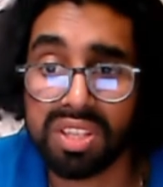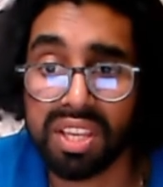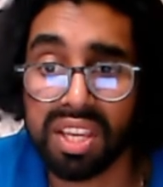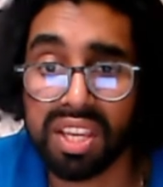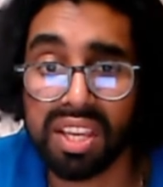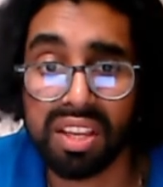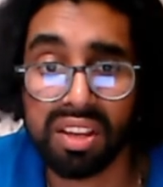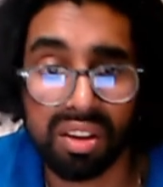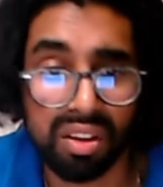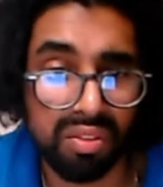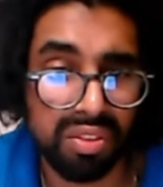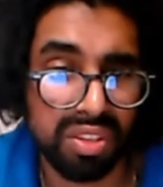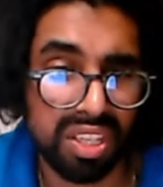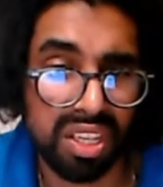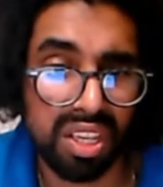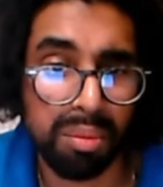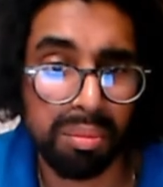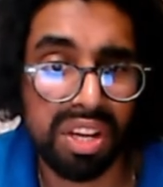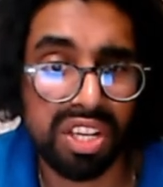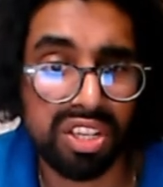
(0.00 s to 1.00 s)
here.
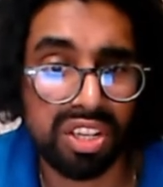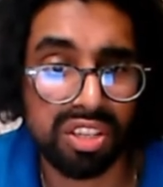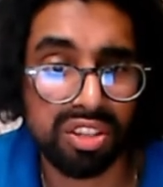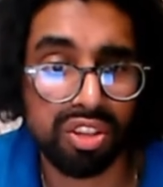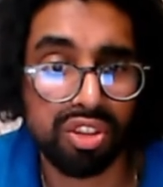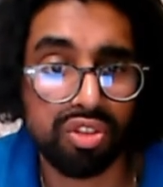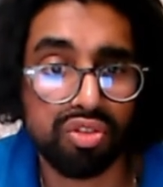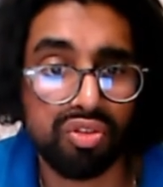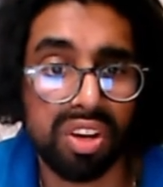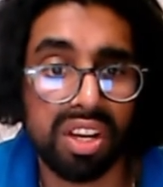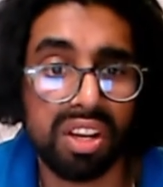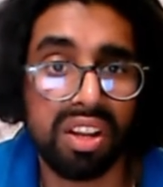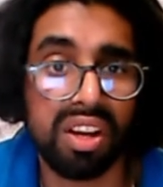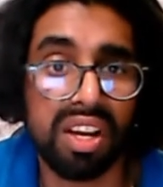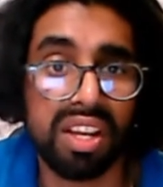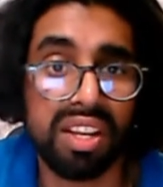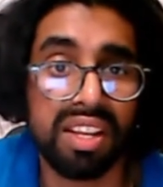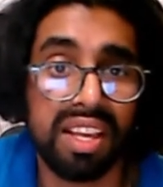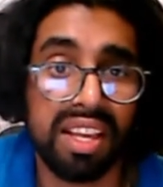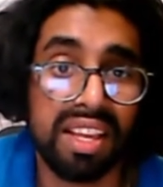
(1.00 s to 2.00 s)
Obviously, imagine that's a straight
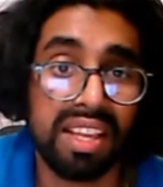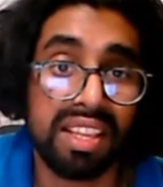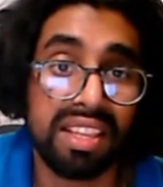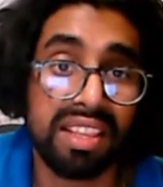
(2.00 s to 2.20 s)
line.